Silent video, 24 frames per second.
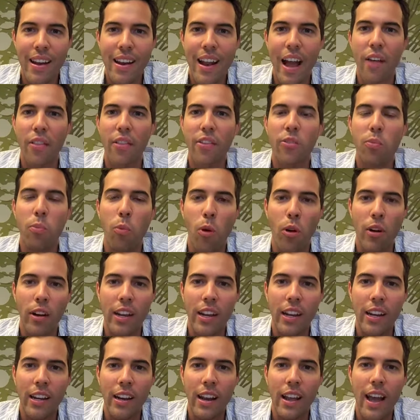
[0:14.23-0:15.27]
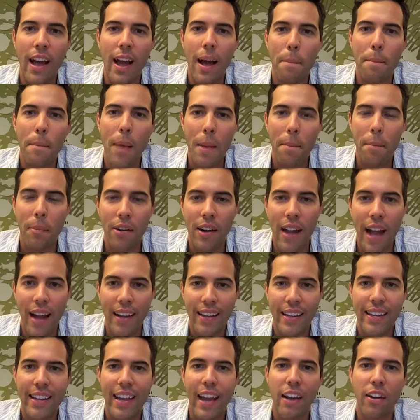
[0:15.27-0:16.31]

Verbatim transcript: Now this morning, uh, Ben Bernanke,